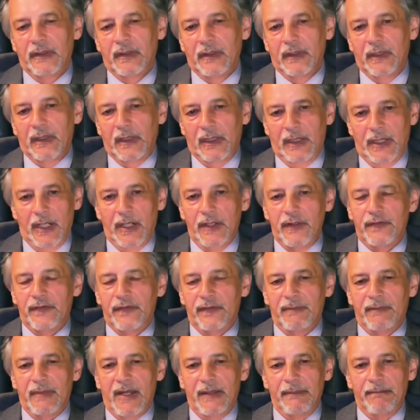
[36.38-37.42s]
learned
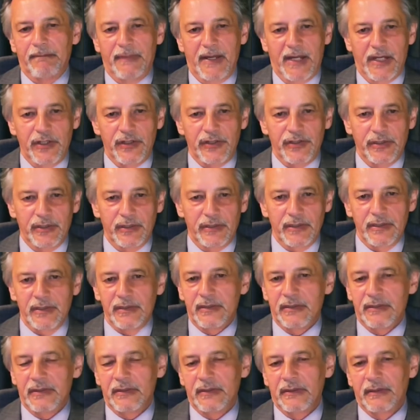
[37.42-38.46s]
from my
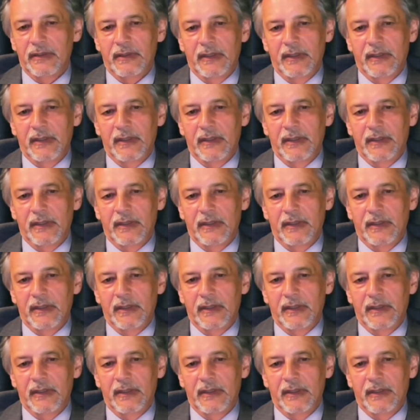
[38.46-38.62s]
patients,